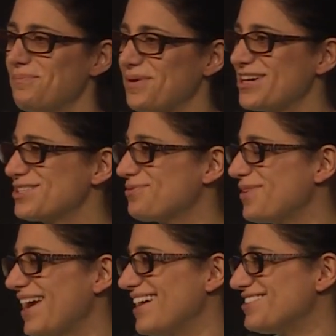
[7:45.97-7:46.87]
because
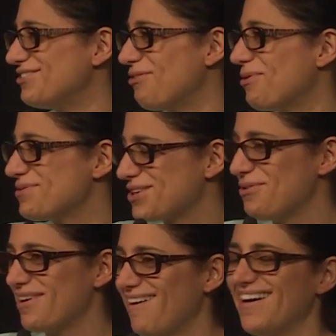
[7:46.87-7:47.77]
we had to know what was
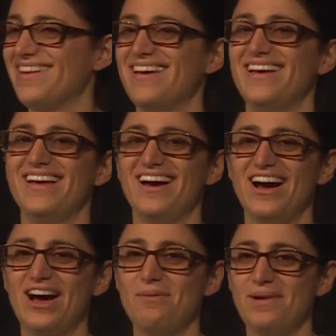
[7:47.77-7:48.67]
going on.
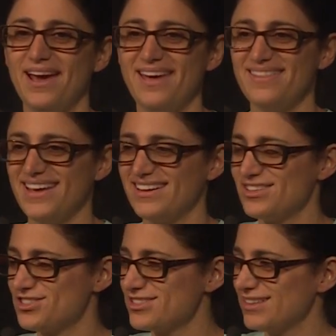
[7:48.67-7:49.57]
And
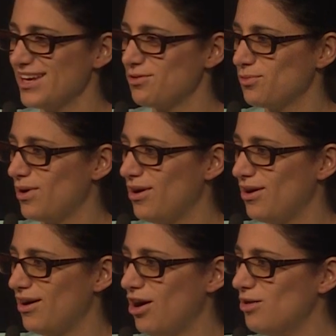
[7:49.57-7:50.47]
then just like
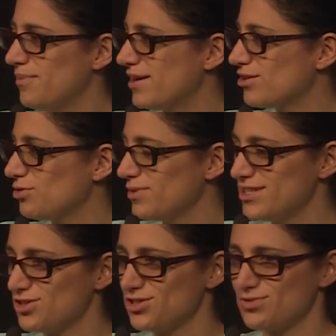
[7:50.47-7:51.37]
all medical
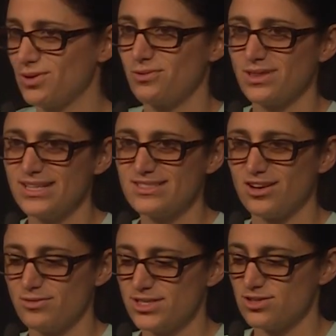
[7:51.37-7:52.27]
research, we released
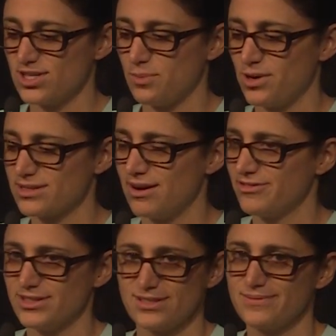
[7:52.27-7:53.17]
our research at a press
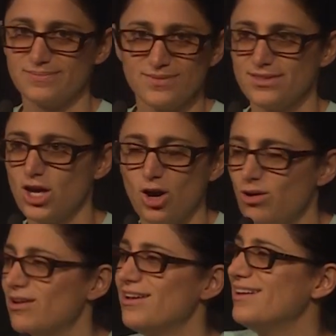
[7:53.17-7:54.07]
conference.
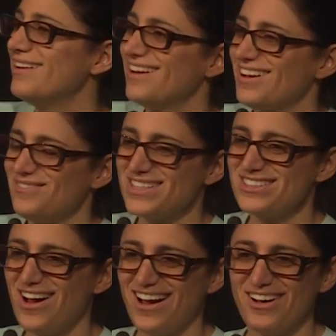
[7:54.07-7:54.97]
No. That's
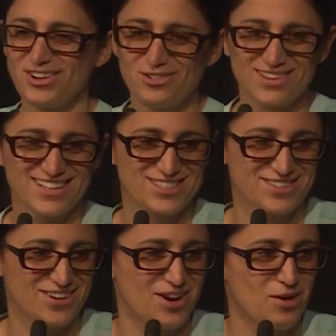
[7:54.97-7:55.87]
not how you
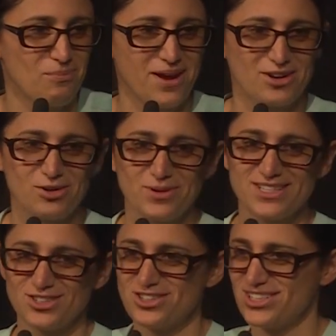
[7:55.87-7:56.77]
release medical
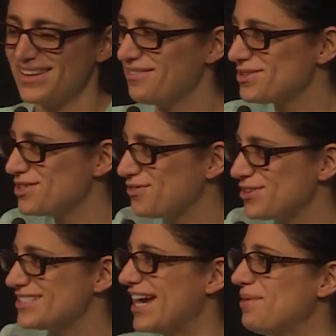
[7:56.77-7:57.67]
research. And that was the
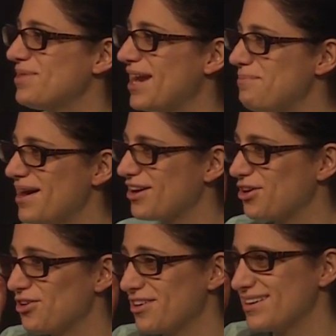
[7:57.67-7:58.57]
first time that I met
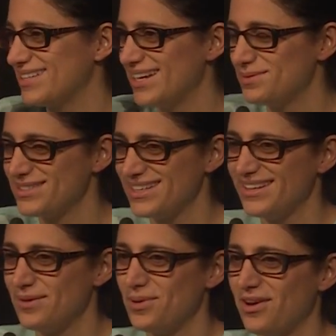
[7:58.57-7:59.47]
Kurt, because I had
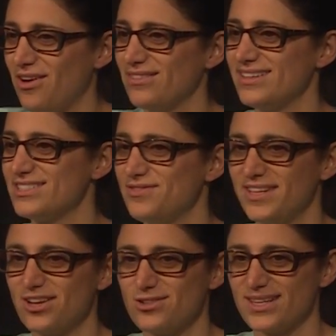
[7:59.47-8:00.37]
seen him in all these
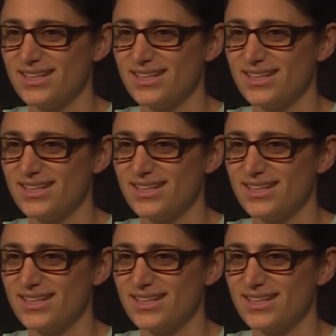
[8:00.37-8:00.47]
videos